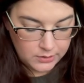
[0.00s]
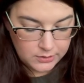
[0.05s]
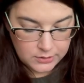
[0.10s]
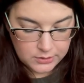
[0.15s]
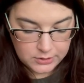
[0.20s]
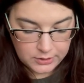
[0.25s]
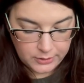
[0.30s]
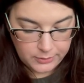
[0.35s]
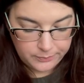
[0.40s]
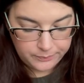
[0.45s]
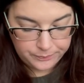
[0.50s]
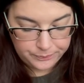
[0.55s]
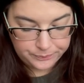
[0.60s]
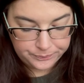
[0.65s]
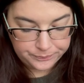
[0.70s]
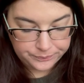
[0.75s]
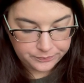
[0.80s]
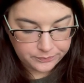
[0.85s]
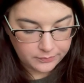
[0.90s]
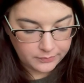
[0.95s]
So
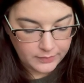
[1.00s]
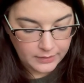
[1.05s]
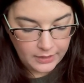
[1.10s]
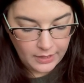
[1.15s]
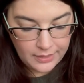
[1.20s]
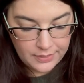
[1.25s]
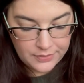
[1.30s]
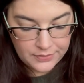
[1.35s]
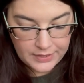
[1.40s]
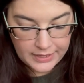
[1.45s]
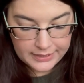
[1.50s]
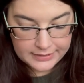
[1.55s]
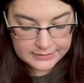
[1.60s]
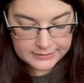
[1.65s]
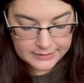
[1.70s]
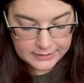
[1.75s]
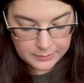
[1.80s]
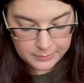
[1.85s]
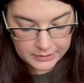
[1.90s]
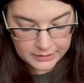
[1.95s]
that is
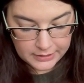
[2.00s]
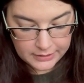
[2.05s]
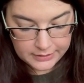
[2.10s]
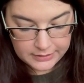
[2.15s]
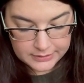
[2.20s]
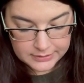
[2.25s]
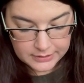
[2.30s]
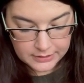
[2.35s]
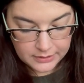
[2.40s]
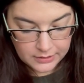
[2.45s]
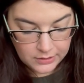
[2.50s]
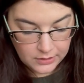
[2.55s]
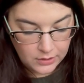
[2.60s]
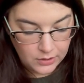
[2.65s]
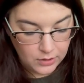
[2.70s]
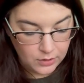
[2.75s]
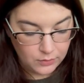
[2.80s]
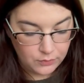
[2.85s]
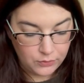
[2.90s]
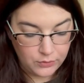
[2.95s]
going to be it
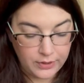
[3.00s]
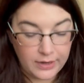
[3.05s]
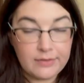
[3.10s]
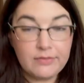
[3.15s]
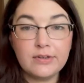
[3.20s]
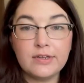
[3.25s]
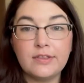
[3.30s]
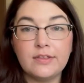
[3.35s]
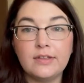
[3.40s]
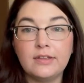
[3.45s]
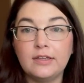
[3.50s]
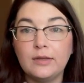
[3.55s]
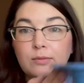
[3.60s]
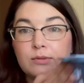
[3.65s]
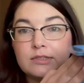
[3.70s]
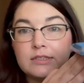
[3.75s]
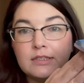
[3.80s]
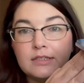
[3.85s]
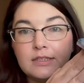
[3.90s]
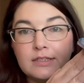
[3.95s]
for everything that
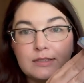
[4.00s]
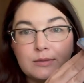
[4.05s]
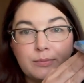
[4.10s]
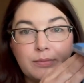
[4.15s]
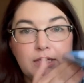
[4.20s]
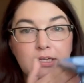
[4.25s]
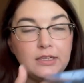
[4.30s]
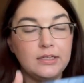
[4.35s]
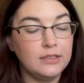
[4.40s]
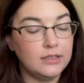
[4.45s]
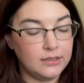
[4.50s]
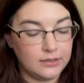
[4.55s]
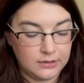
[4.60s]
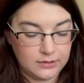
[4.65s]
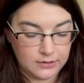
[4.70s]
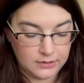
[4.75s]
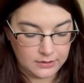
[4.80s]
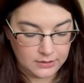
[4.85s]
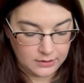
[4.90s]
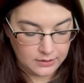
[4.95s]
was in this bin
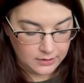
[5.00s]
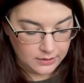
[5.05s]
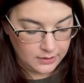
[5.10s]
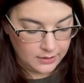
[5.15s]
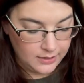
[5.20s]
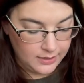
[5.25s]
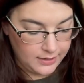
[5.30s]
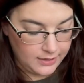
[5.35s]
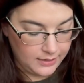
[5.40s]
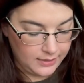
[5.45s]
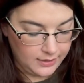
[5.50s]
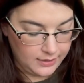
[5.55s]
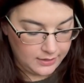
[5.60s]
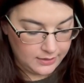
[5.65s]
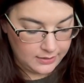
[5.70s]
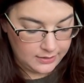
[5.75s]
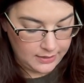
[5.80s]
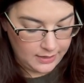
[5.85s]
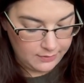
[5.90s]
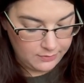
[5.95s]

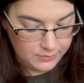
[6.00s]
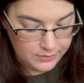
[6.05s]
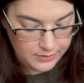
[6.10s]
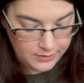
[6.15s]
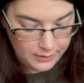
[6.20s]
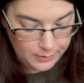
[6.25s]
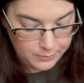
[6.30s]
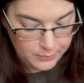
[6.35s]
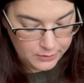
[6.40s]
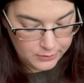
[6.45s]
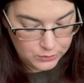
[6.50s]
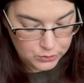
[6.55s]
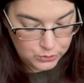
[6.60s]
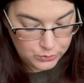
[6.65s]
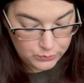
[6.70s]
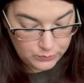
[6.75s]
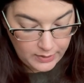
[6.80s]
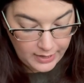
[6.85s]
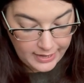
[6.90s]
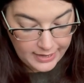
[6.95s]
and everything I'm going to
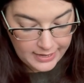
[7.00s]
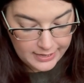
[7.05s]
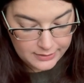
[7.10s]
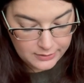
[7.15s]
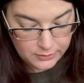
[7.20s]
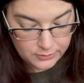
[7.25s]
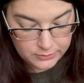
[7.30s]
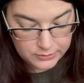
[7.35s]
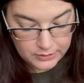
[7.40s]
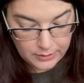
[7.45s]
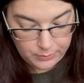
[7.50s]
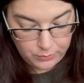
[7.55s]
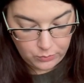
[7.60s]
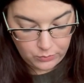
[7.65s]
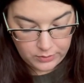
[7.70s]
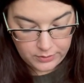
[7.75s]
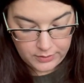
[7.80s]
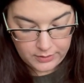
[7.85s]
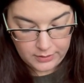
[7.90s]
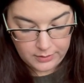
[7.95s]
try and use up
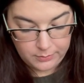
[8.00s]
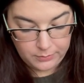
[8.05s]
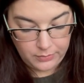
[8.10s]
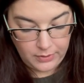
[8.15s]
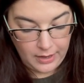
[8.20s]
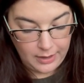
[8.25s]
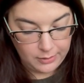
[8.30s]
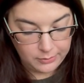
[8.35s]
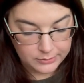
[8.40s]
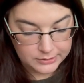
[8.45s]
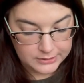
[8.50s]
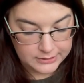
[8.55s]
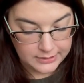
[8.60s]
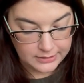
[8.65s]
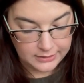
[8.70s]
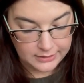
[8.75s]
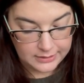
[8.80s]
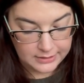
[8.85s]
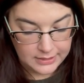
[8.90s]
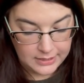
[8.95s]
within, I will say
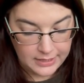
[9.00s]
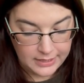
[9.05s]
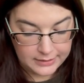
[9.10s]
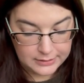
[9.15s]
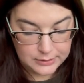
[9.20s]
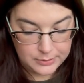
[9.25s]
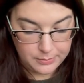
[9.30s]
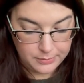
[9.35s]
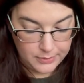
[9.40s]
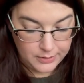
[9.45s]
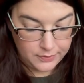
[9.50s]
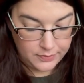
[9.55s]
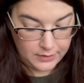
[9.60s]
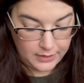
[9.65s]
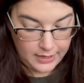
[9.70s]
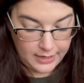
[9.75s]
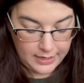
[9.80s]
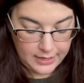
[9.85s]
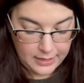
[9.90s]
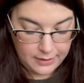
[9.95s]
like the next month and a
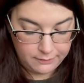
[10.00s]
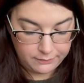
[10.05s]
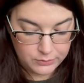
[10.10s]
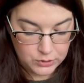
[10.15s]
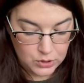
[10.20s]
half.